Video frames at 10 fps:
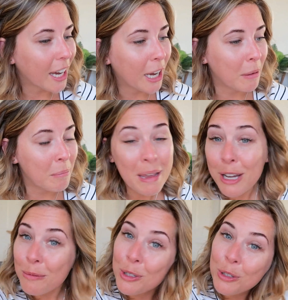um,
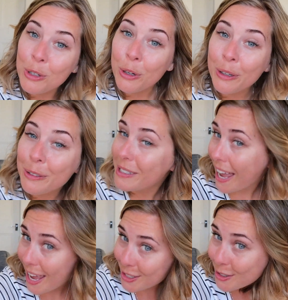makeup tutorials
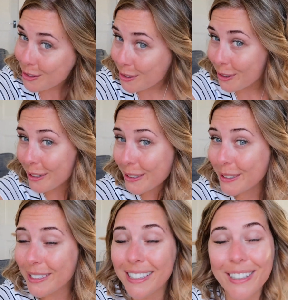hair
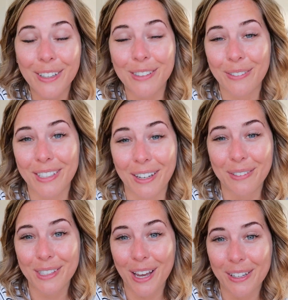tutorials loads of
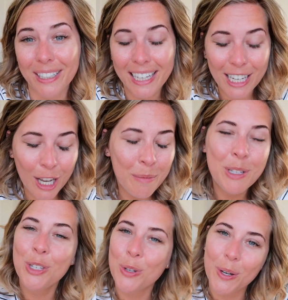stuff so come
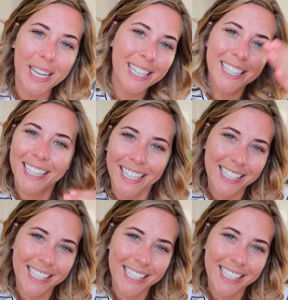and join